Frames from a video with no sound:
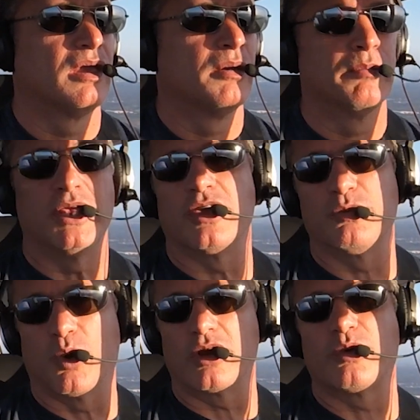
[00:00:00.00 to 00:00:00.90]
but you could
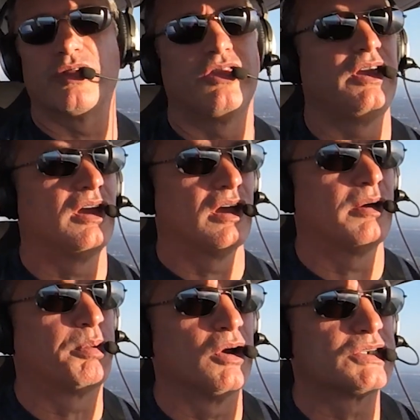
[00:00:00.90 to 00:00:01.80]
work with the uh,
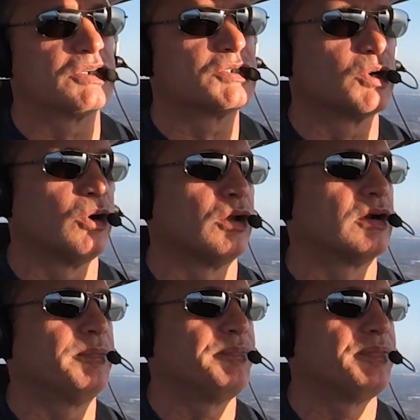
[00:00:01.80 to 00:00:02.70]
approach controller
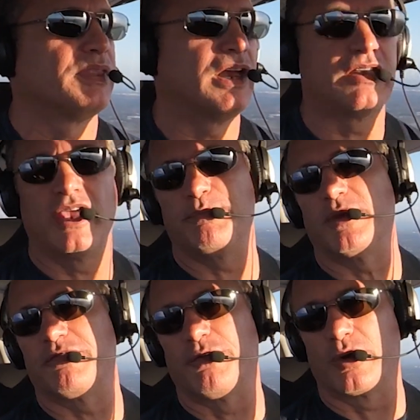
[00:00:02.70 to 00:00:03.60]
and keep you
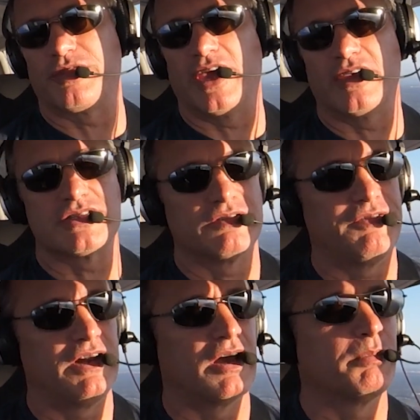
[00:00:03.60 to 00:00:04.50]
at 4,000
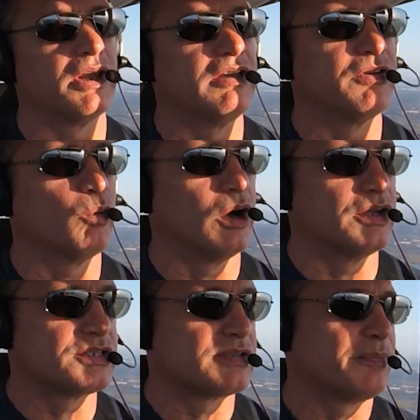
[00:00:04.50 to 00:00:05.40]
feet, I believe it
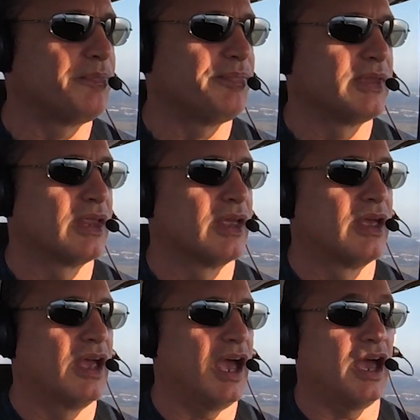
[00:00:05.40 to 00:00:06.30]
was.
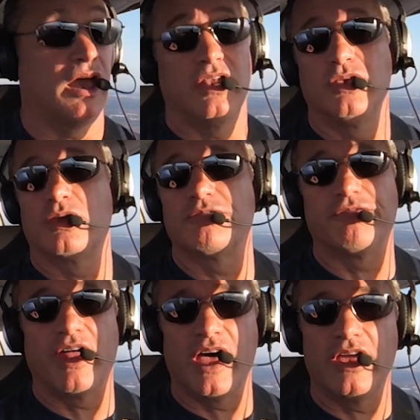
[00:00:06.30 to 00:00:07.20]
And you could
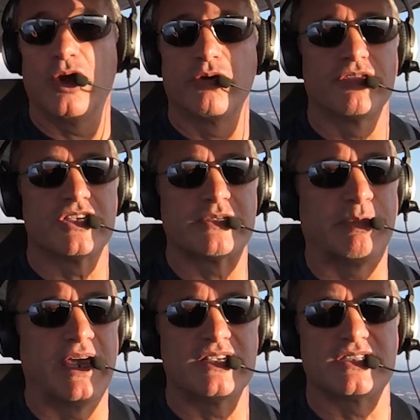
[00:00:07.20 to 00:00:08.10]
fly over the
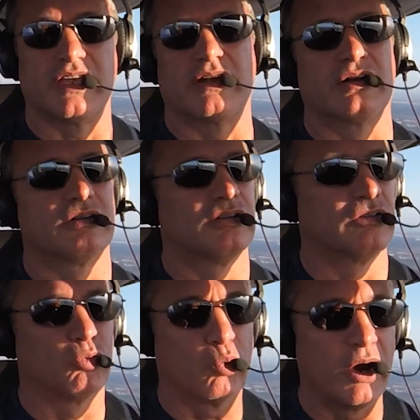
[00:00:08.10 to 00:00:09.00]
Space Center,
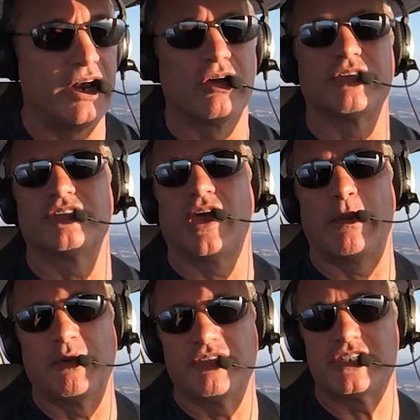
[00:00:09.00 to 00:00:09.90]
right over top
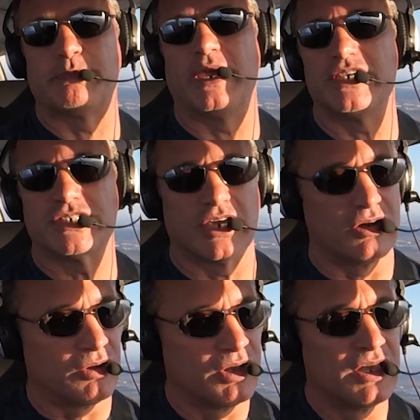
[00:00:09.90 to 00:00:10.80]
of a space
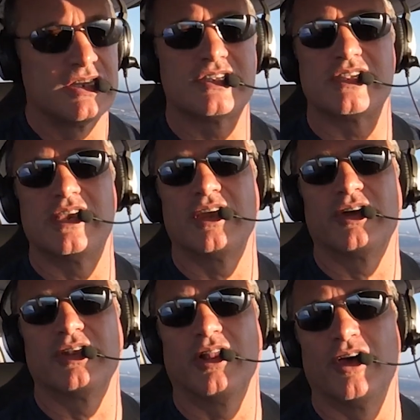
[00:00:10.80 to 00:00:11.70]
shuttle, sitting on
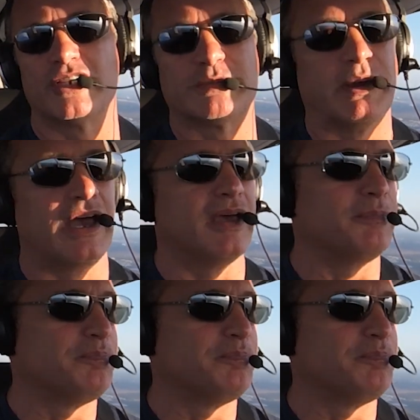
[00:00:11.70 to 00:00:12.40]
the launch pad,